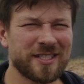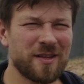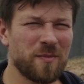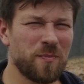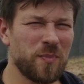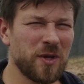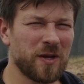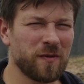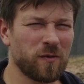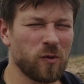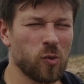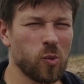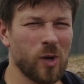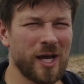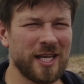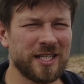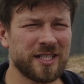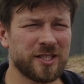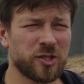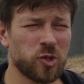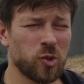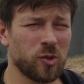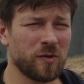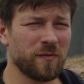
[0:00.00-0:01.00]
a bit of a
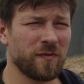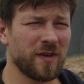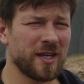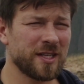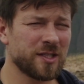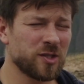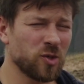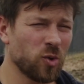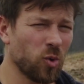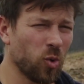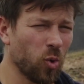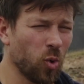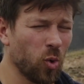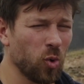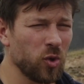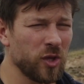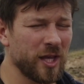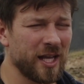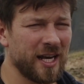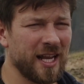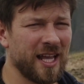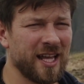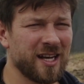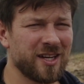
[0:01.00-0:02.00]
waste to invest all
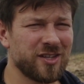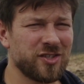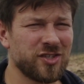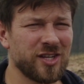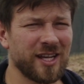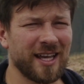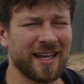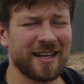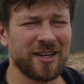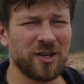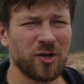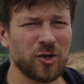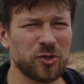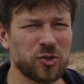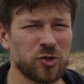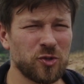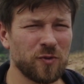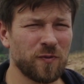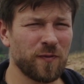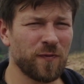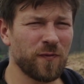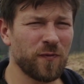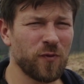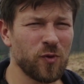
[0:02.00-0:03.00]
that energy and not to
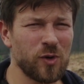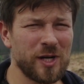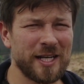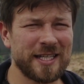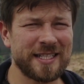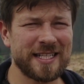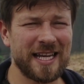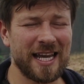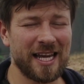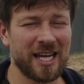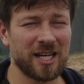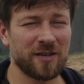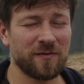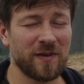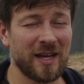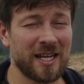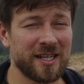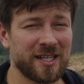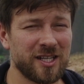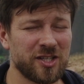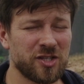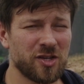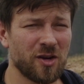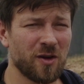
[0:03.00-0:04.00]
fully take
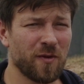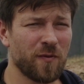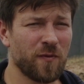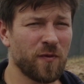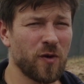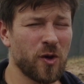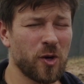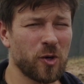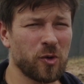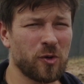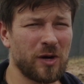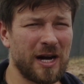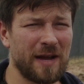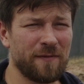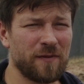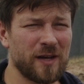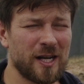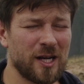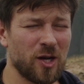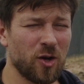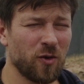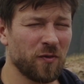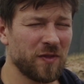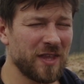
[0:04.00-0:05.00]
advantage
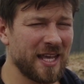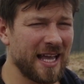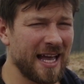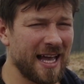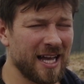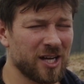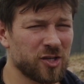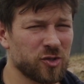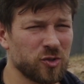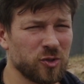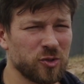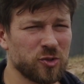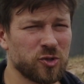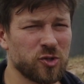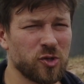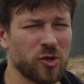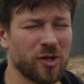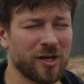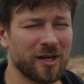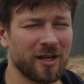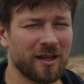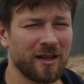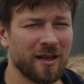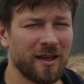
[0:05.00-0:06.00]
photographically of the actual
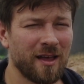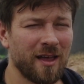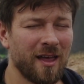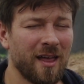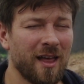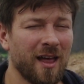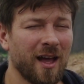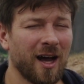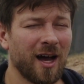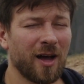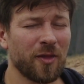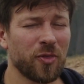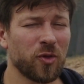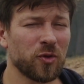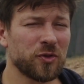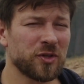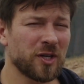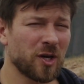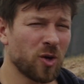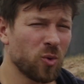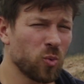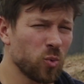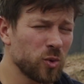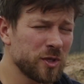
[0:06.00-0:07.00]
journey. I thought
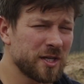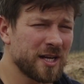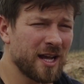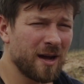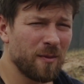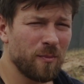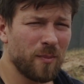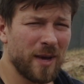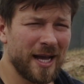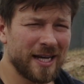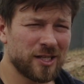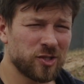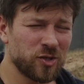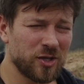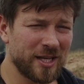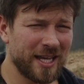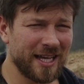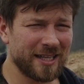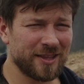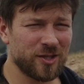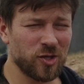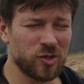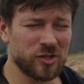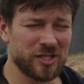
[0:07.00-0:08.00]
that I would come back to
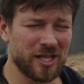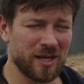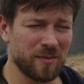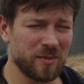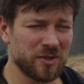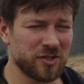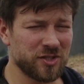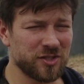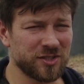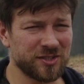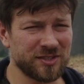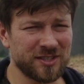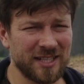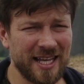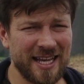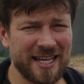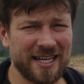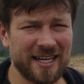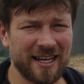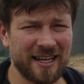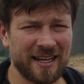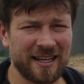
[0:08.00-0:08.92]
get those images later,